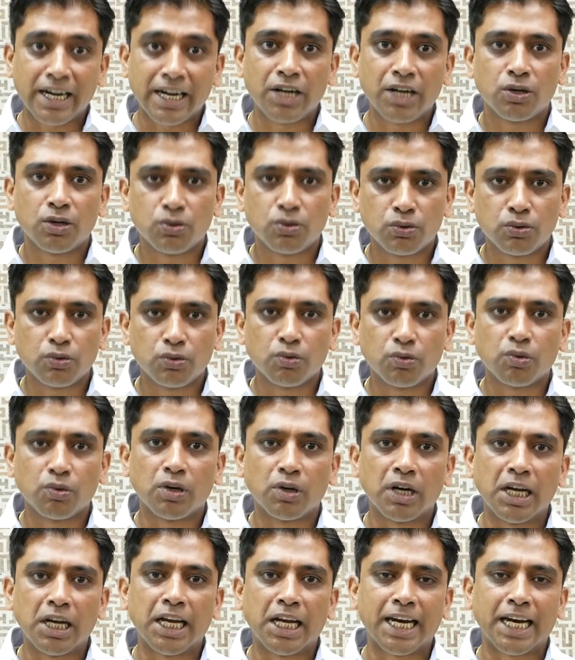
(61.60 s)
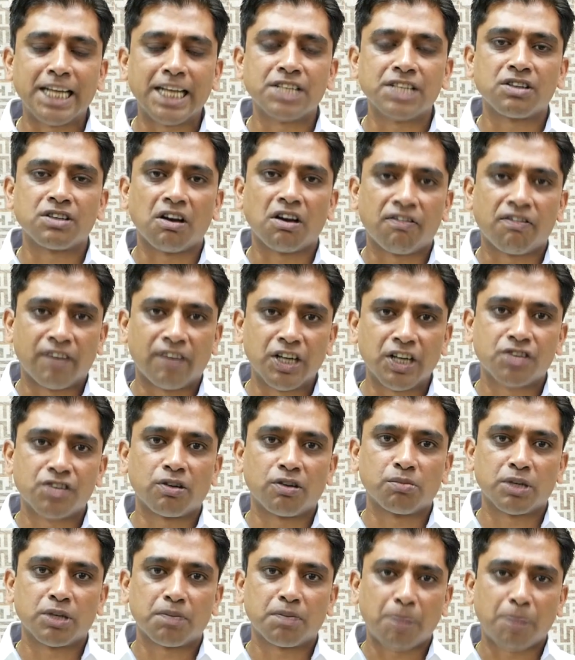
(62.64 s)
tend to raise funds
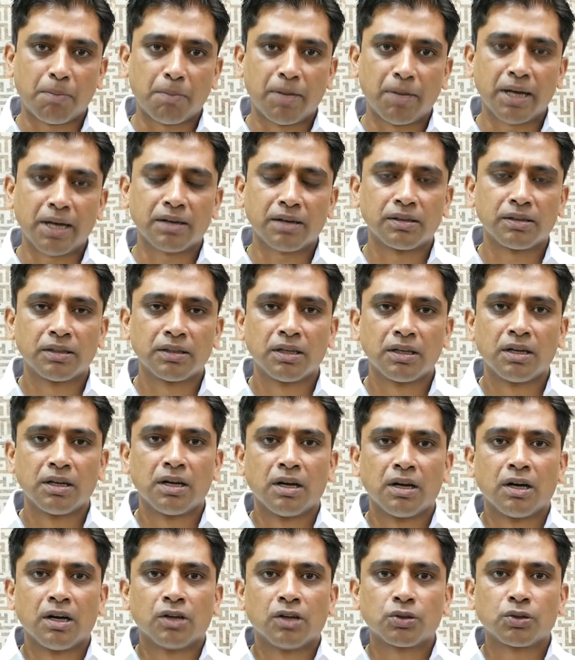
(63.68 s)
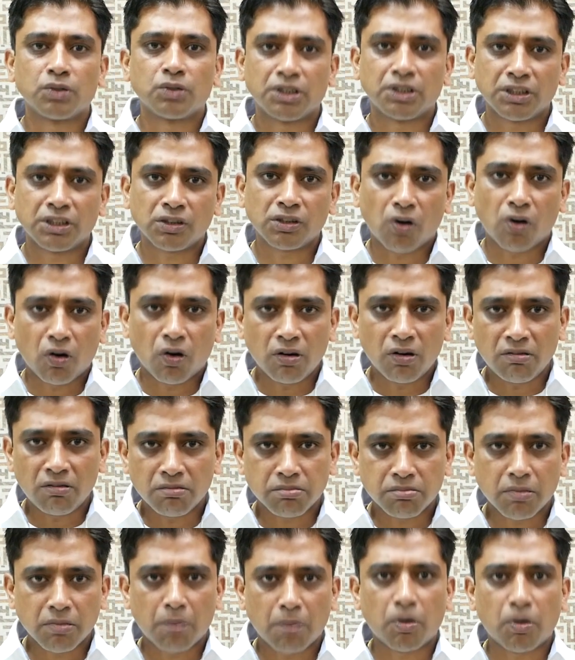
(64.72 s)
from the public. So this is
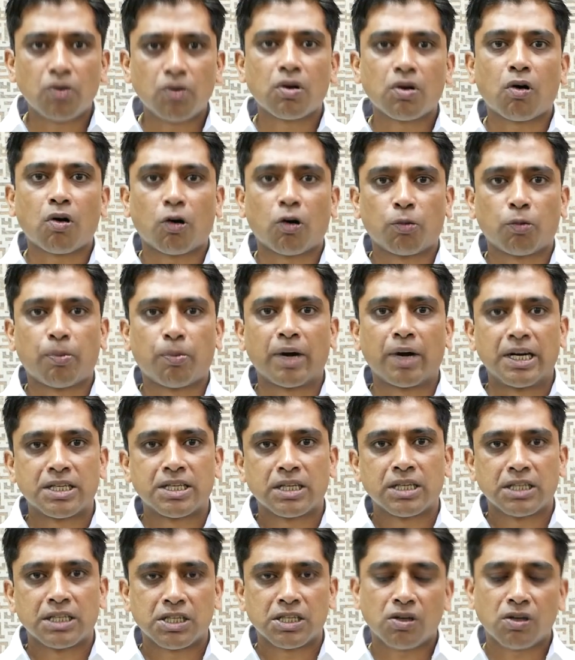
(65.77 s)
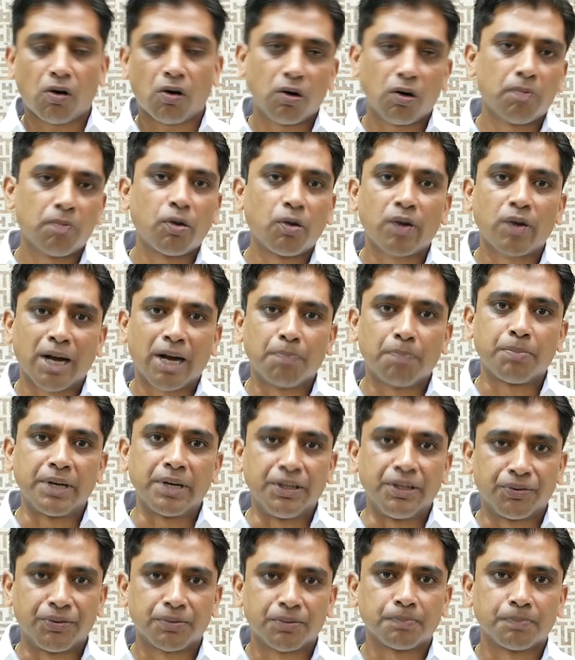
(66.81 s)
all about corporates, this is all about
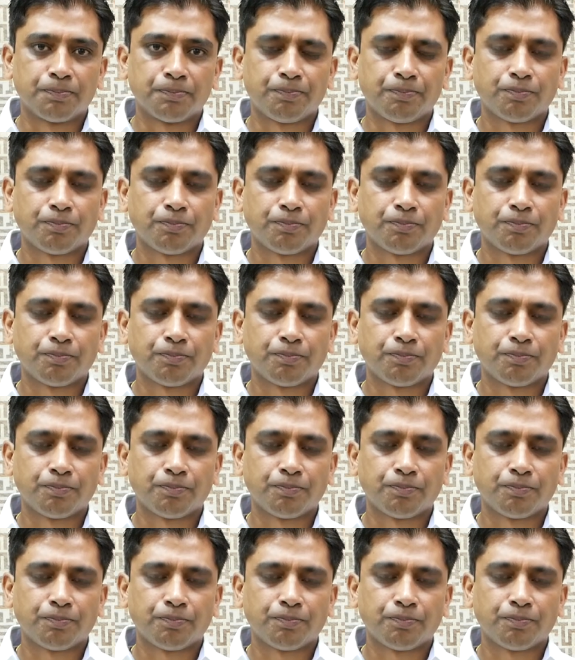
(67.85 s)
companies.